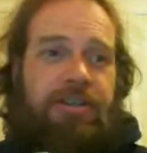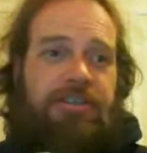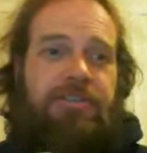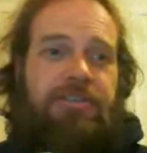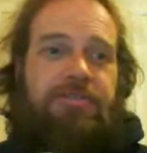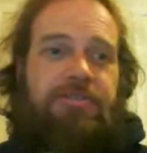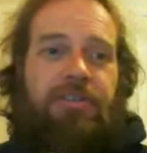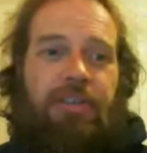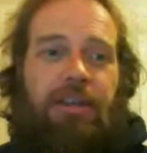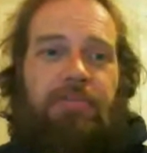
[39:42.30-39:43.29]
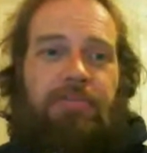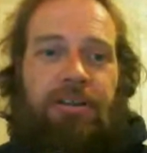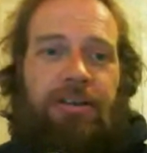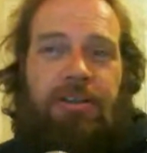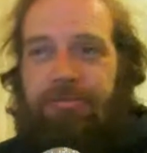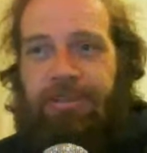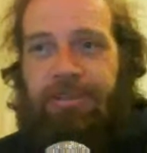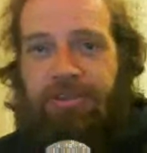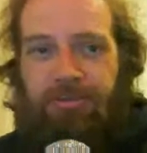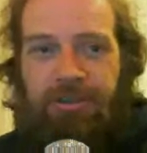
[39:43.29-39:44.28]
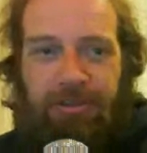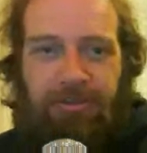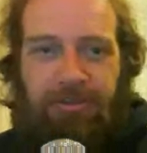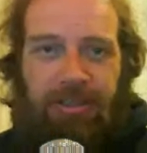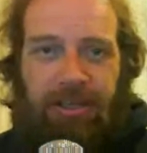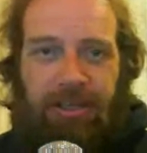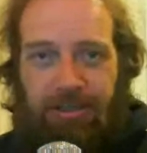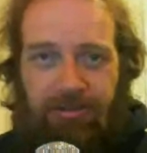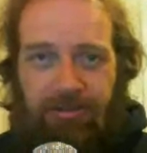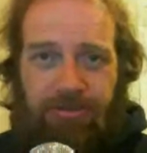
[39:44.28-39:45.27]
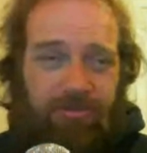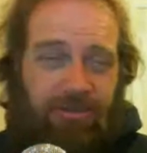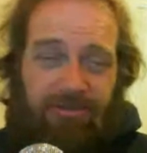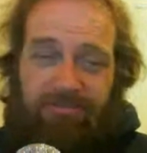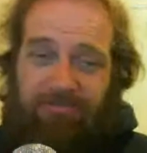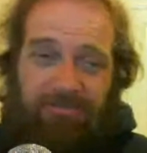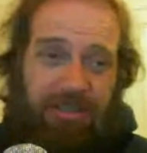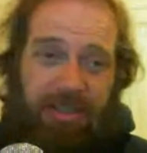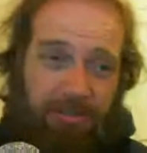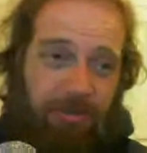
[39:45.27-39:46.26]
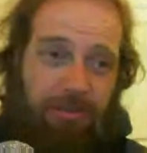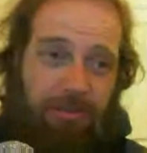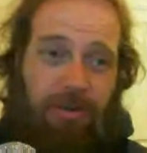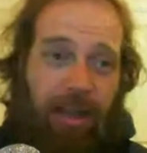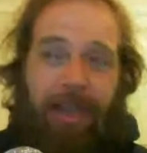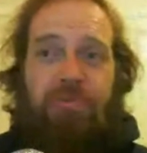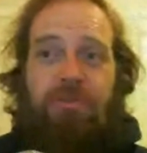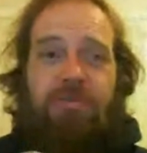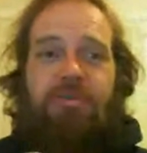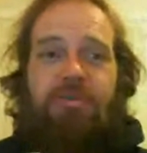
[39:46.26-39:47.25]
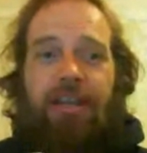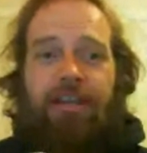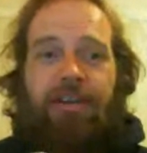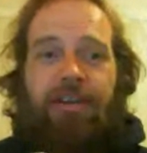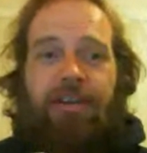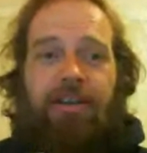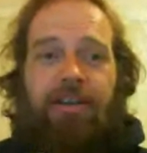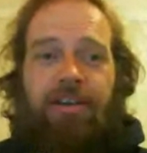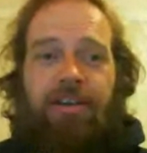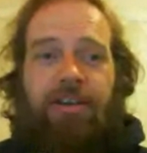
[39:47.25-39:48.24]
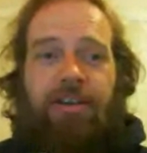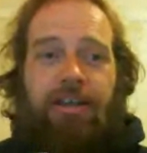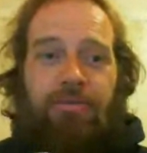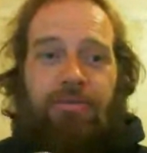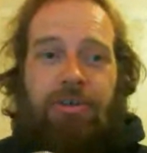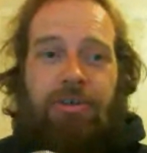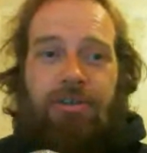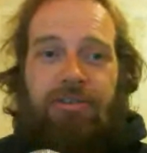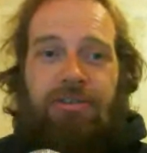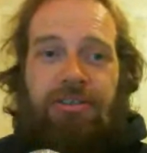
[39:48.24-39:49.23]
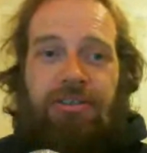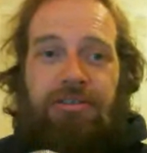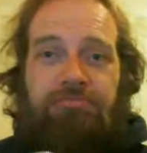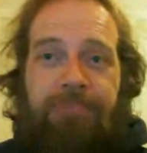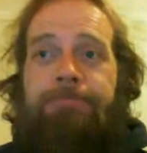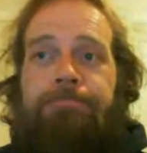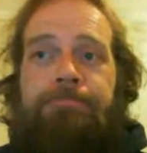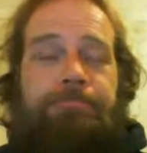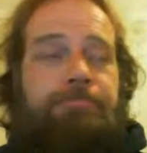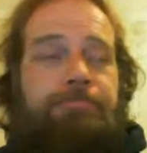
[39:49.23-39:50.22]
Nexus 5 camera. It took a little bit of getting used to, but it's at the point where I am used to it and I know how to work it. So yeah.